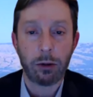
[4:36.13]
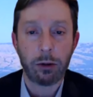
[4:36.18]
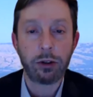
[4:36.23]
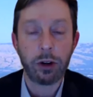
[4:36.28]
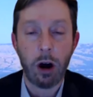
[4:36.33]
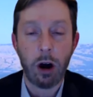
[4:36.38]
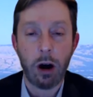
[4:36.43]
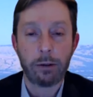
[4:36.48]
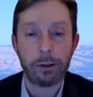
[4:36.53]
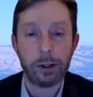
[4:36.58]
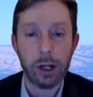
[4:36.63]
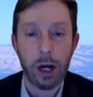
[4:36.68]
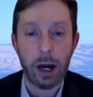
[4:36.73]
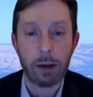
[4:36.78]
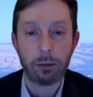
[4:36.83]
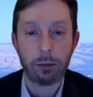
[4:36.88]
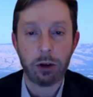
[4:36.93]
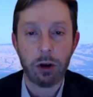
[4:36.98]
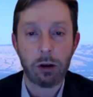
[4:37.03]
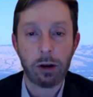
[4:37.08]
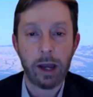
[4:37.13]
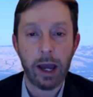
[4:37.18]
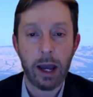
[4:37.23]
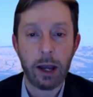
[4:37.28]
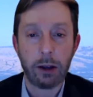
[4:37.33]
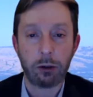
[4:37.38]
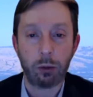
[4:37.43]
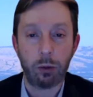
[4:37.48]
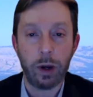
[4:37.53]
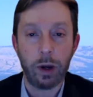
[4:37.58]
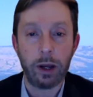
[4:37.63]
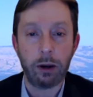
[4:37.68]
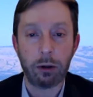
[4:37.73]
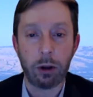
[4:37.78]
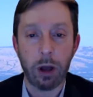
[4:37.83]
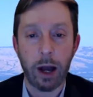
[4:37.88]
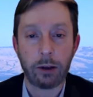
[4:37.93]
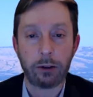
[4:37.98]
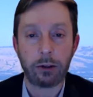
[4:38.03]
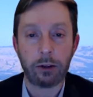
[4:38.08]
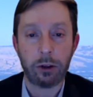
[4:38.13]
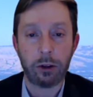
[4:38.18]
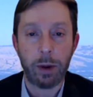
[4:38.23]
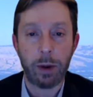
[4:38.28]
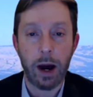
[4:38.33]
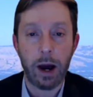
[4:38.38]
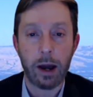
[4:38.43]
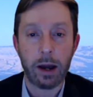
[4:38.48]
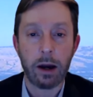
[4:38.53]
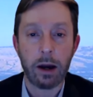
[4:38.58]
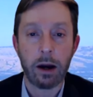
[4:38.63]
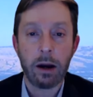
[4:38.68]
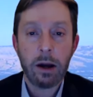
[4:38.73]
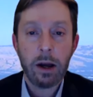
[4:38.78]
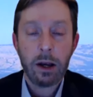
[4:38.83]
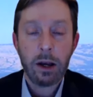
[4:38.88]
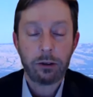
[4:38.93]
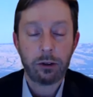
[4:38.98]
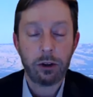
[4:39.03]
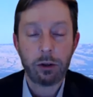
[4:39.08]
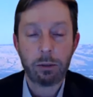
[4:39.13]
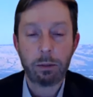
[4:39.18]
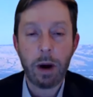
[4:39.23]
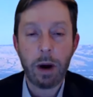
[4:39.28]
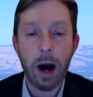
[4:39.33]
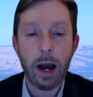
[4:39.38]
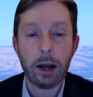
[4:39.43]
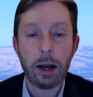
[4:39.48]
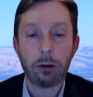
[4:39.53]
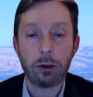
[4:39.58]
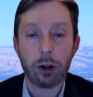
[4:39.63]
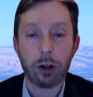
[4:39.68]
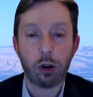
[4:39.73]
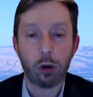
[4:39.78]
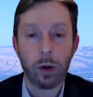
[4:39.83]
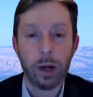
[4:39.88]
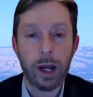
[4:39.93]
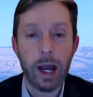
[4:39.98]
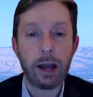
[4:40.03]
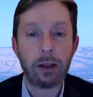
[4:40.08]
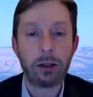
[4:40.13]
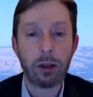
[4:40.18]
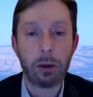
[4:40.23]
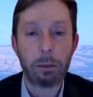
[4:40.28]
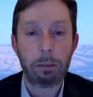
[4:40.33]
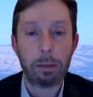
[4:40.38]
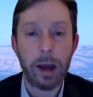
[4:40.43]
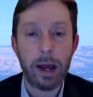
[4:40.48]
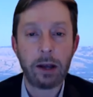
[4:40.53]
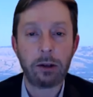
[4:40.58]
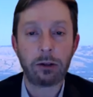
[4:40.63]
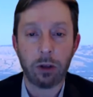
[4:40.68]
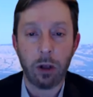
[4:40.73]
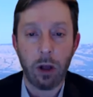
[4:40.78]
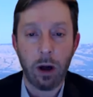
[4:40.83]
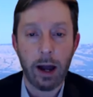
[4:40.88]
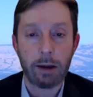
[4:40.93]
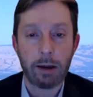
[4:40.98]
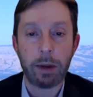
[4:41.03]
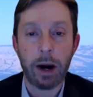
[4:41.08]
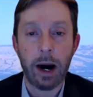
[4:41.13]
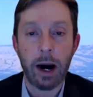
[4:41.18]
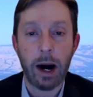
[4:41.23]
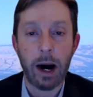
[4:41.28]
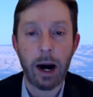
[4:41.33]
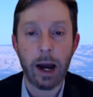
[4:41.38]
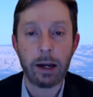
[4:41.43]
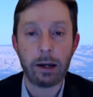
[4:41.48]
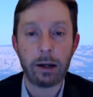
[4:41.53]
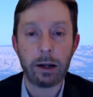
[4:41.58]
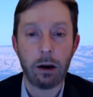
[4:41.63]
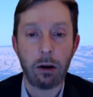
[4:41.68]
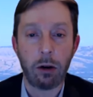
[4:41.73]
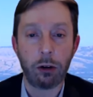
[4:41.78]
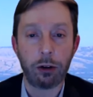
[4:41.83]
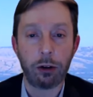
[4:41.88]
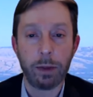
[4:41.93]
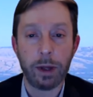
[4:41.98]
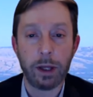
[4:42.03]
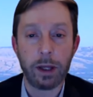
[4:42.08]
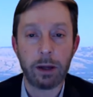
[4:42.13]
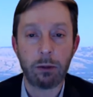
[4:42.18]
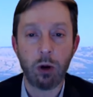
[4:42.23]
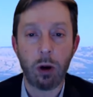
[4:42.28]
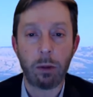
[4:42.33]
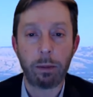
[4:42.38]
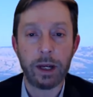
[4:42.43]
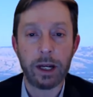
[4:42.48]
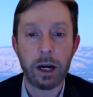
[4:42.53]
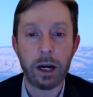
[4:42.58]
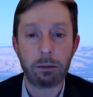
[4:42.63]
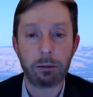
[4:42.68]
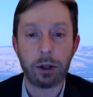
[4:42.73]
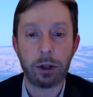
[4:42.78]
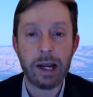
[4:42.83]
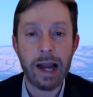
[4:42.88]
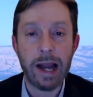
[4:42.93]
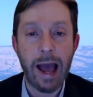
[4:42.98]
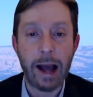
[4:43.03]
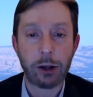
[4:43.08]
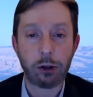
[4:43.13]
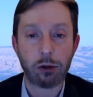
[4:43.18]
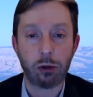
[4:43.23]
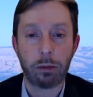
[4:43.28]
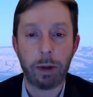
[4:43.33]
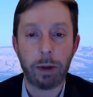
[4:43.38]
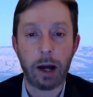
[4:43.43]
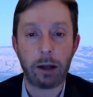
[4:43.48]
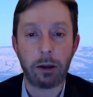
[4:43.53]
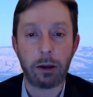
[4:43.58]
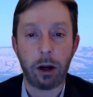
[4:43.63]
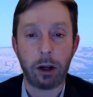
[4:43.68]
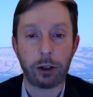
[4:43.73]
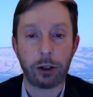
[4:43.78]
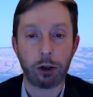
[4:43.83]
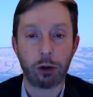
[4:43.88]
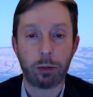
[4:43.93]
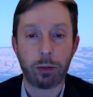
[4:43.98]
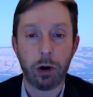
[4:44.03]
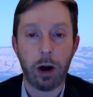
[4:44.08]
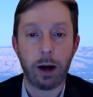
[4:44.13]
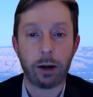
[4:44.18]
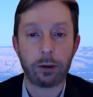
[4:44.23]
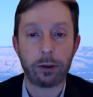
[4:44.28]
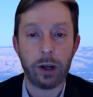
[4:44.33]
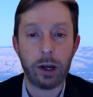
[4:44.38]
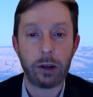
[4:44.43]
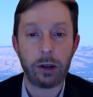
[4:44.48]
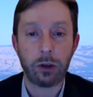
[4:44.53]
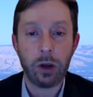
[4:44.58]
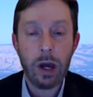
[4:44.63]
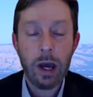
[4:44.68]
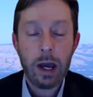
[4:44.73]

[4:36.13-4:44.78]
And oftentimes, in our case, we utilize SynBio to create the baseline behind ultimately what becomes a natural biological process.